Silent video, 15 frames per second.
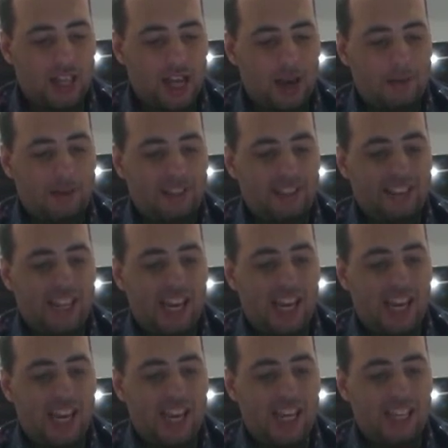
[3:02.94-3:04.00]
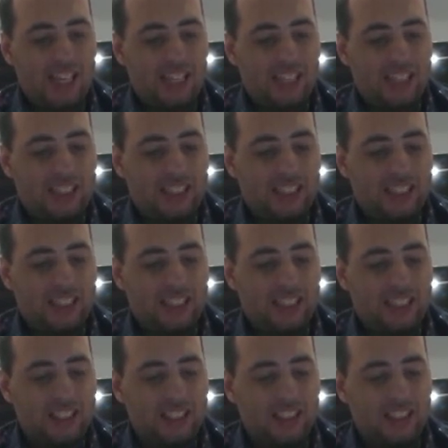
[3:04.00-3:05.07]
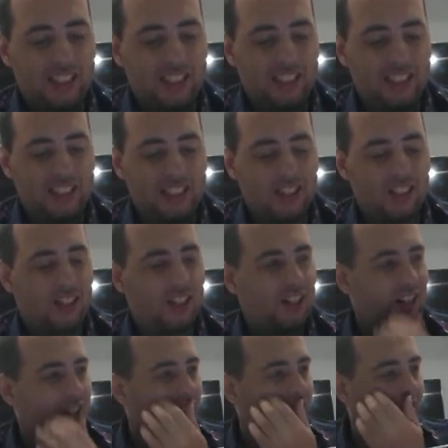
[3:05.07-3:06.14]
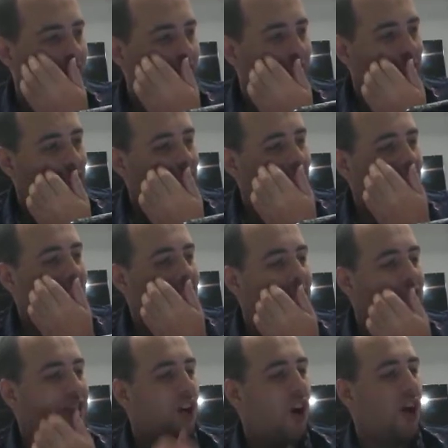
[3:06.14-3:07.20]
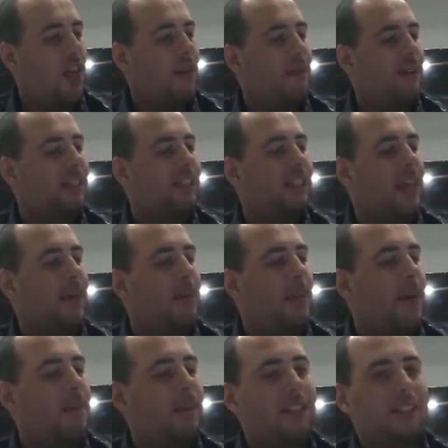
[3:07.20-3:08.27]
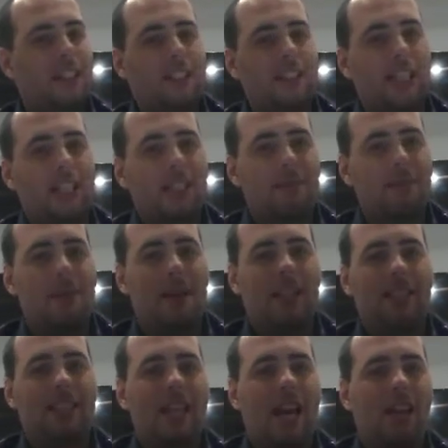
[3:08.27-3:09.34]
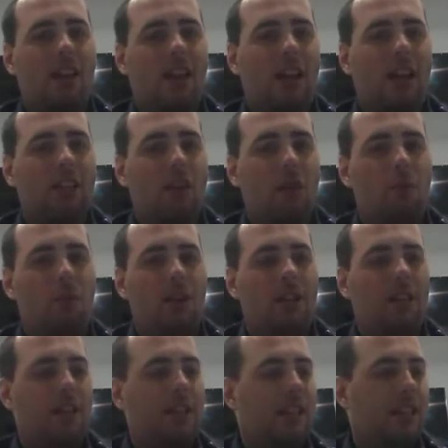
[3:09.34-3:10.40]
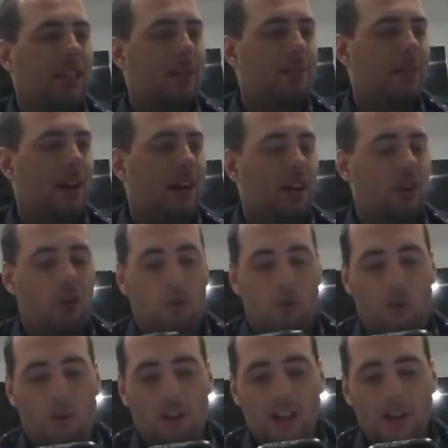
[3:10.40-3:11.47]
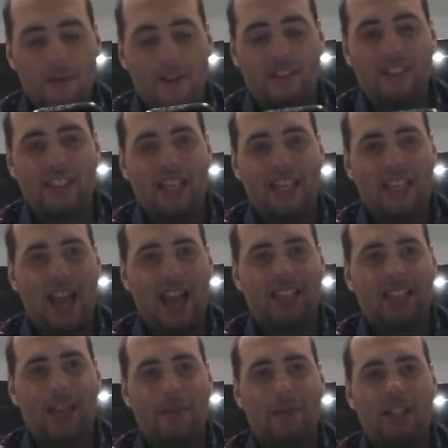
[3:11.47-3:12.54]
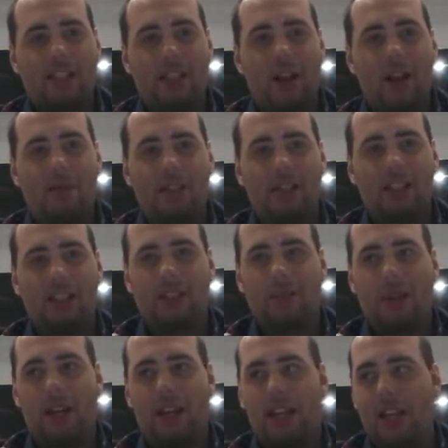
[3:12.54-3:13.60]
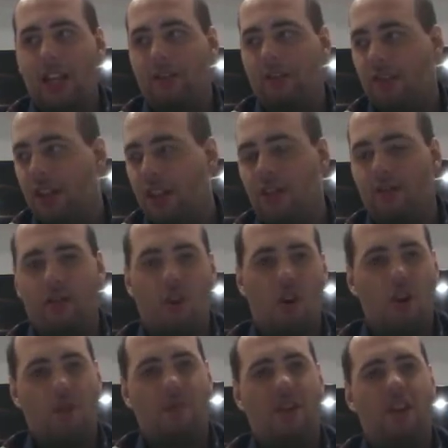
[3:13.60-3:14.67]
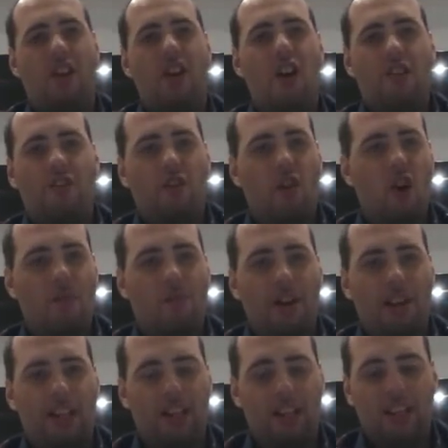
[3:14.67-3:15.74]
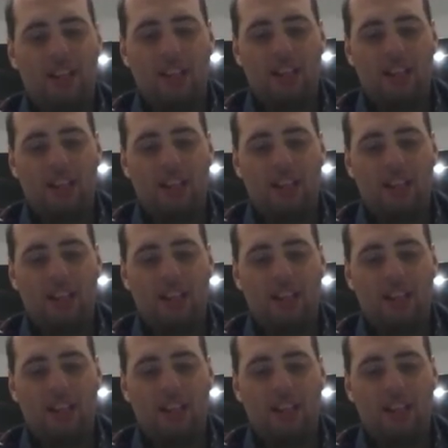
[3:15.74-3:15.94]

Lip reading: want to say, if I say no, that means that's gonna make it sound like I don't want to get married at all. But if I say yes, that means I'm just going in it for her money.